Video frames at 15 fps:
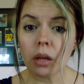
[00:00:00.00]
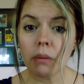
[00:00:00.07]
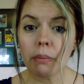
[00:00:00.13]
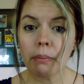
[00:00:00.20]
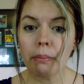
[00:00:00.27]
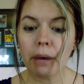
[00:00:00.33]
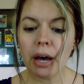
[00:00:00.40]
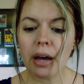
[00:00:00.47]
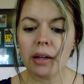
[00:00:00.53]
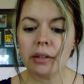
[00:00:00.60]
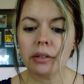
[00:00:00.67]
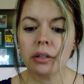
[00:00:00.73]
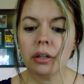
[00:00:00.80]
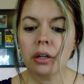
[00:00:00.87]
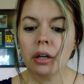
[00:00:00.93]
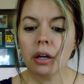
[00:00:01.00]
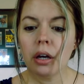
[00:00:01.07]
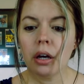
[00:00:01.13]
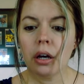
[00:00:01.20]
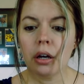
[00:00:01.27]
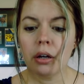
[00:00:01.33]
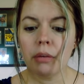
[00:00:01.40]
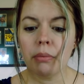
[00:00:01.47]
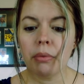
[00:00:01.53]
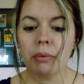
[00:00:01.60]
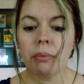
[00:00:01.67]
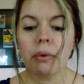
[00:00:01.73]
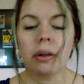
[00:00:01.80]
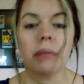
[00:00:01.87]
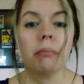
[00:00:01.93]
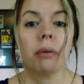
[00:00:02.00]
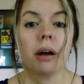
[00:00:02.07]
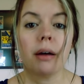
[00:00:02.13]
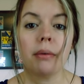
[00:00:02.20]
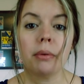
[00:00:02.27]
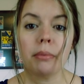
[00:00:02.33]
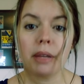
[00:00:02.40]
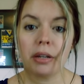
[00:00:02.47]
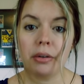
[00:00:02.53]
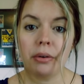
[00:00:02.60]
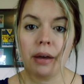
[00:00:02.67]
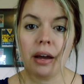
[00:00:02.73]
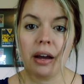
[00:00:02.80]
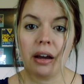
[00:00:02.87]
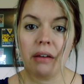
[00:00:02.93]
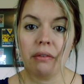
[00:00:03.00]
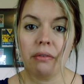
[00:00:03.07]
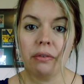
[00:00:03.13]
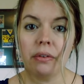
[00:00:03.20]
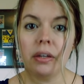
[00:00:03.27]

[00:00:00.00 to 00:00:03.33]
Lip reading: But the one problem I do have